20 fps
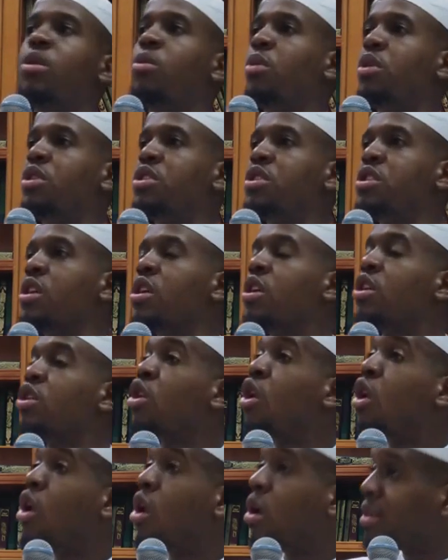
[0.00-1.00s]
which
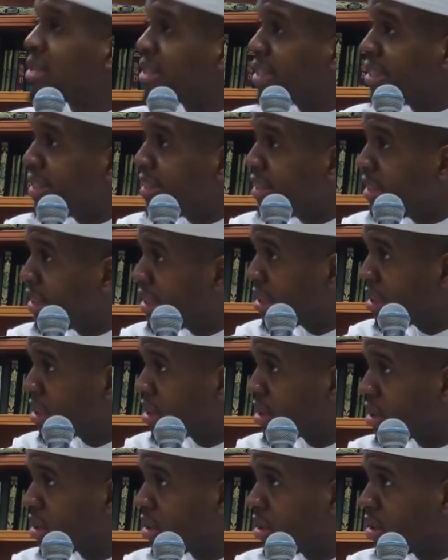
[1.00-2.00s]

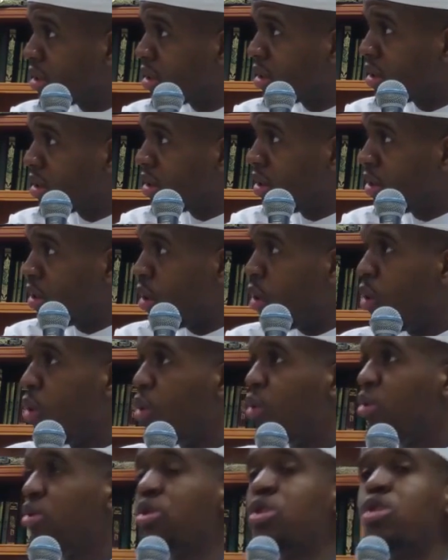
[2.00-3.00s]
causes
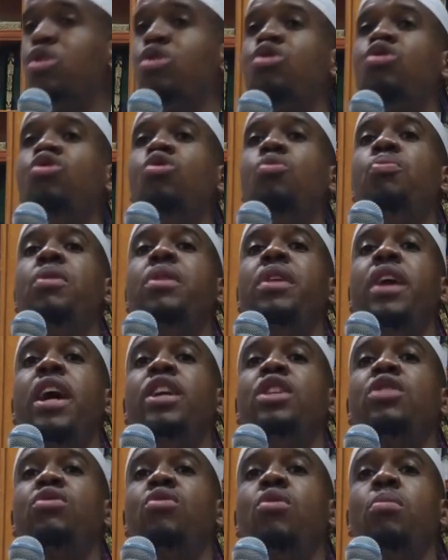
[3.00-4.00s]
those
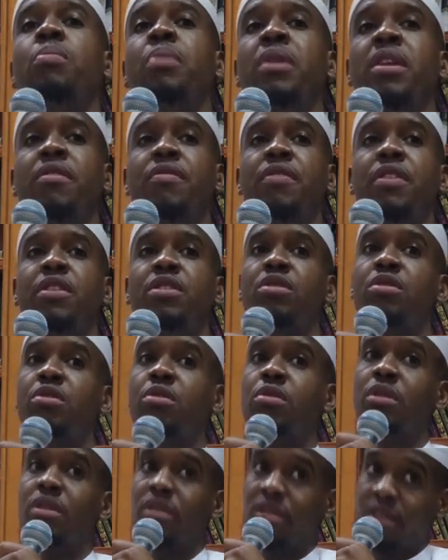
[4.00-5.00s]
supernatural benefits
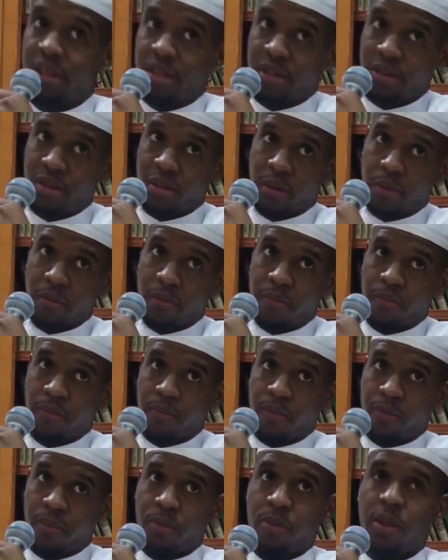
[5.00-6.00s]
to descend.
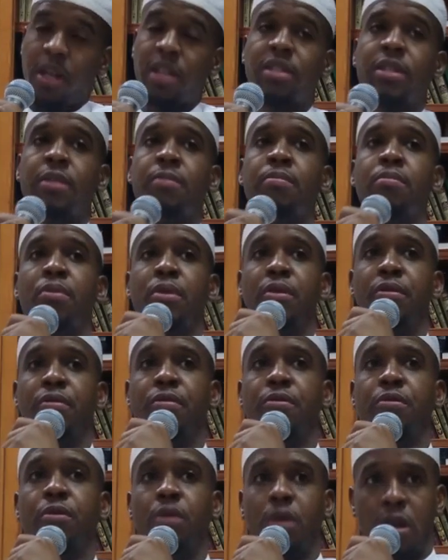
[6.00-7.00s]
That's in
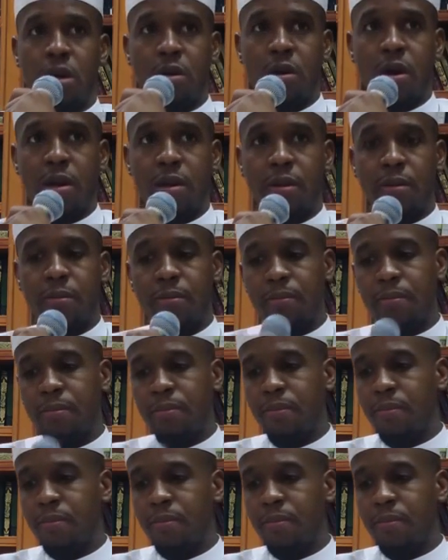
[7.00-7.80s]
brief. Wallahu alam.